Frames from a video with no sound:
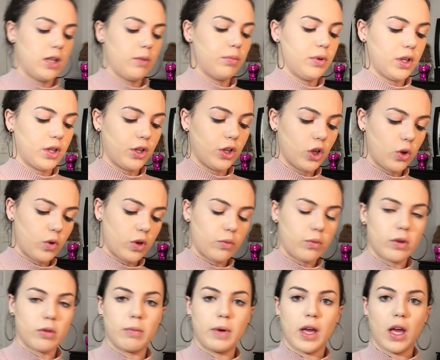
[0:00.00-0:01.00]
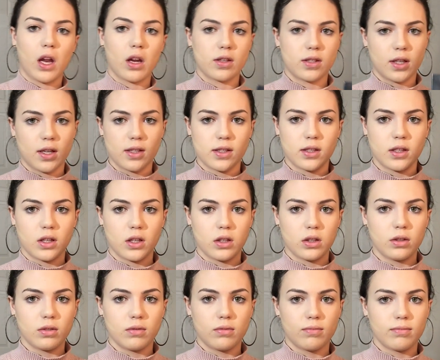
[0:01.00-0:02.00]
I'm going to go in with my Anastasia
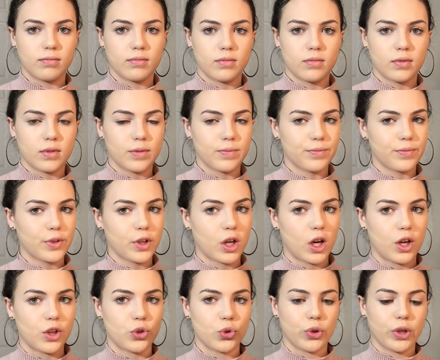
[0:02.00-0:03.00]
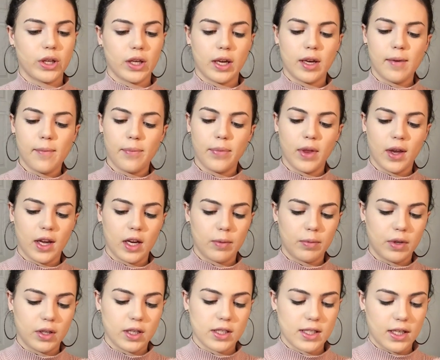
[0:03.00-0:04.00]
contour kit and I'm
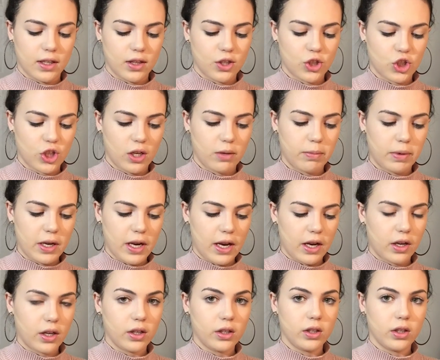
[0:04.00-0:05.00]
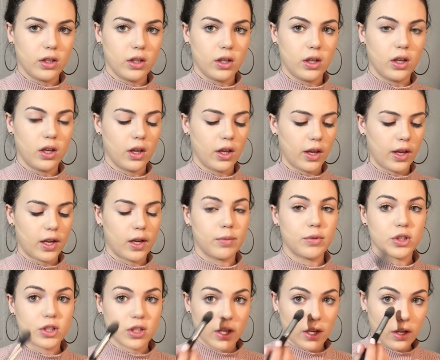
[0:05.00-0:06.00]
going to take the shade Banana and I'm
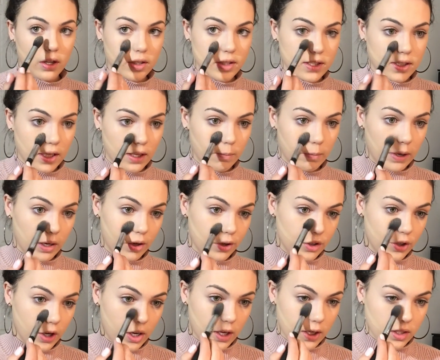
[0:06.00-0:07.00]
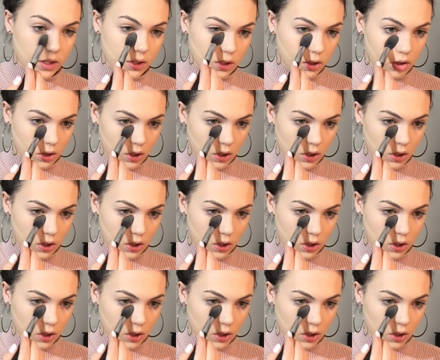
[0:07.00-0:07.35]
just going to set my under eyes.